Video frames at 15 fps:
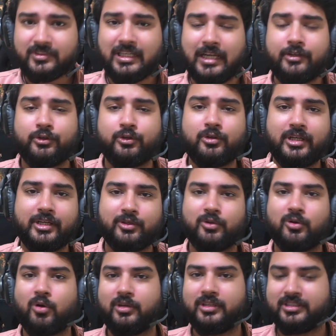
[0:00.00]
like you
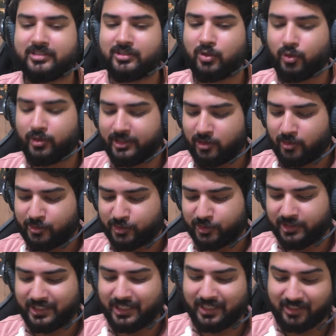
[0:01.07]
called this a golden
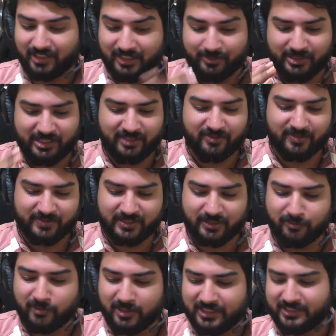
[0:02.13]
opportunity. I really believe if
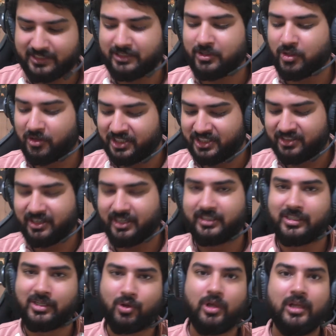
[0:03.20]
someone is in college right
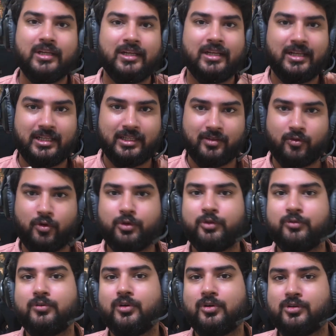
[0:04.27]
now and they want to
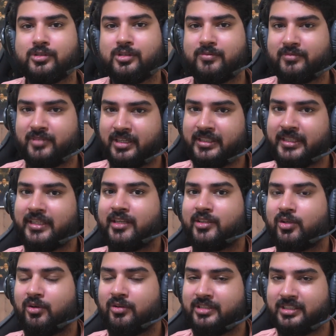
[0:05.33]
work on some trendy
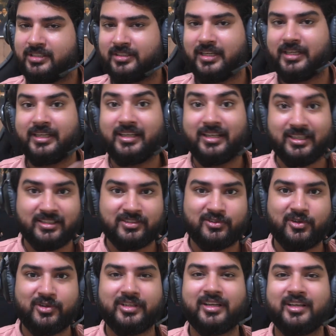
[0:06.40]
technologies, getting an
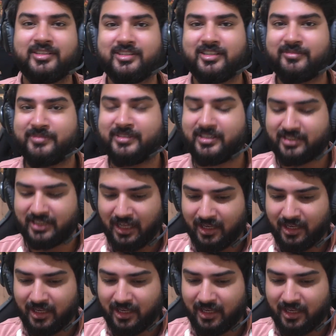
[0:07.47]
ISRO internship is